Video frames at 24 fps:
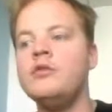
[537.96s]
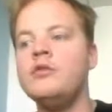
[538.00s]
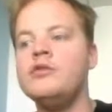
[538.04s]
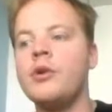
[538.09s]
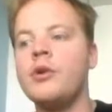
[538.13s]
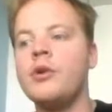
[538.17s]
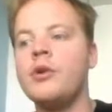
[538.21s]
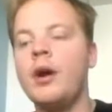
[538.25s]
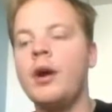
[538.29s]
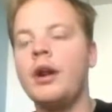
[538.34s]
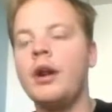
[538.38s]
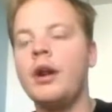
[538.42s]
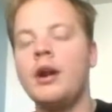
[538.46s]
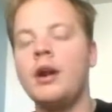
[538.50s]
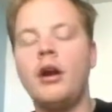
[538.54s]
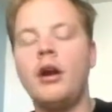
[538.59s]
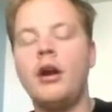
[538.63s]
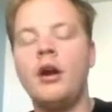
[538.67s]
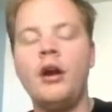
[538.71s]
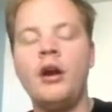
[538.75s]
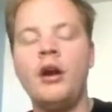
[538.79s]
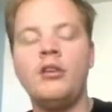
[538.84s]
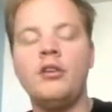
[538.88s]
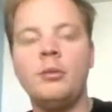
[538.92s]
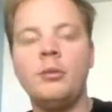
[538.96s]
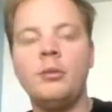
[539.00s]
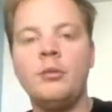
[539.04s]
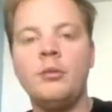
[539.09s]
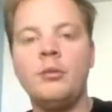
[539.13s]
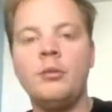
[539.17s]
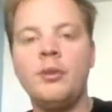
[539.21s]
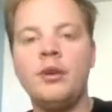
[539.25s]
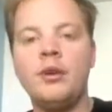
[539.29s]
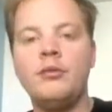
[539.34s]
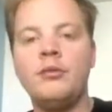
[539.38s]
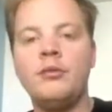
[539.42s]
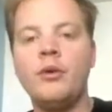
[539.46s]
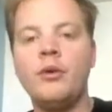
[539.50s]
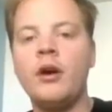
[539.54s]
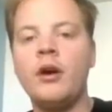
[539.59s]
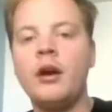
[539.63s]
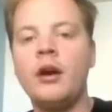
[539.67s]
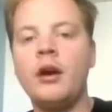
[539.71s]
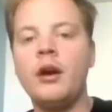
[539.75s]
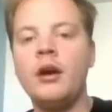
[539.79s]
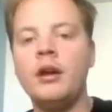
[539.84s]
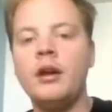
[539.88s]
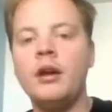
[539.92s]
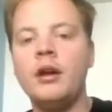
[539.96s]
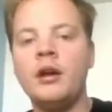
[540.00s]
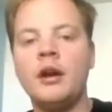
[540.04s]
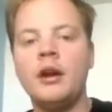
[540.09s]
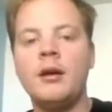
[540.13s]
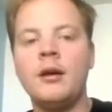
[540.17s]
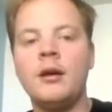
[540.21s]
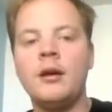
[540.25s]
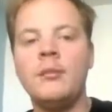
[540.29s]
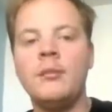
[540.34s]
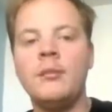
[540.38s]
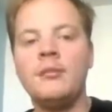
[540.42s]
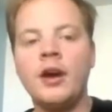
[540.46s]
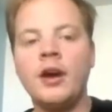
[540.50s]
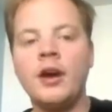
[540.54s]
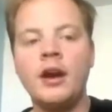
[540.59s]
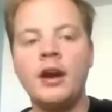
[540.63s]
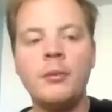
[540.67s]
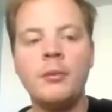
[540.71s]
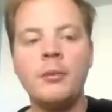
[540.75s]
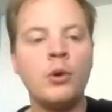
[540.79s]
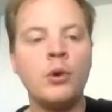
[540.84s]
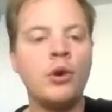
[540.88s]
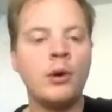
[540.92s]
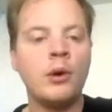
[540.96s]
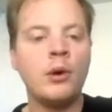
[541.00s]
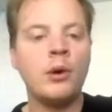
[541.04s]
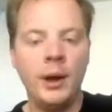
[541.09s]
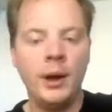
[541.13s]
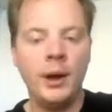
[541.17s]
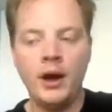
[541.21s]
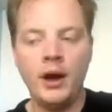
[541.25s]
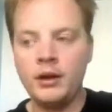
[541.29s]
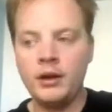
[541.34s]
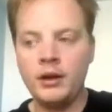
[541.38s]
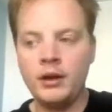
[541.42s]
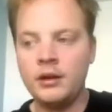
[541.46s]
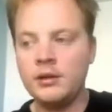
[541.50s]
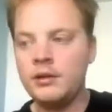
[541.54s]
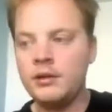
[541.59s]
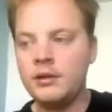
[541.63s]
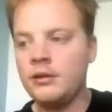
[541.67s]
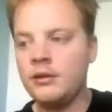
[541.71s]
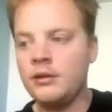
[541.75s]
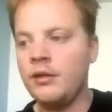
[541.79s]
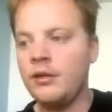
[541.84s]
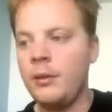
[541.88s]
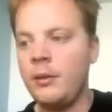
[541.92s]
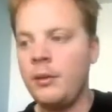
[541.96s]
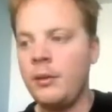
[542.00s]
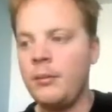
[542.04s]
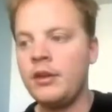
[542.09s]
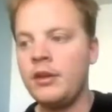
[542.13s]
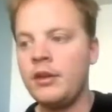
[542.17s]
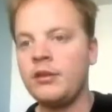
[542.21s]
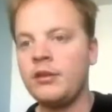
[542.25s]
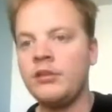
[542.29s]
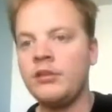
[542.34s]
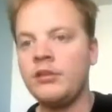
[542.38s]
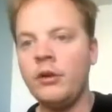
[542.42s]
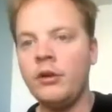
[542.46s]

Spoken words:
join it, RSVP for it, find out more about it. So that makes it